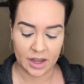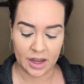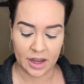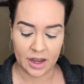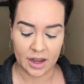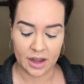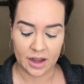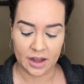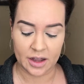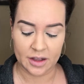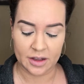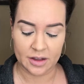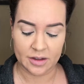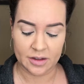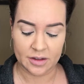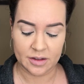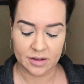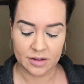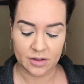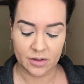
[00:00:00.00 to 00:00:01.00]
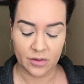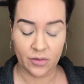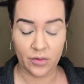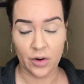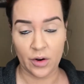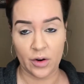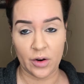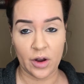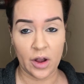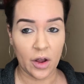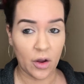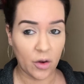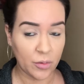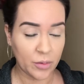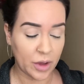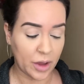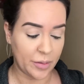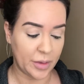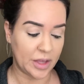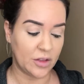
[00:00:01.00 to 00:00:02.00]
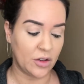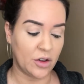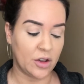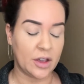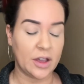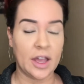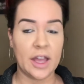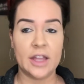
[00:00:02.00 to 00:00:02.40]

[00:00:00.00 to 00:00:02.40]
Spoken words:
for a homecoming look?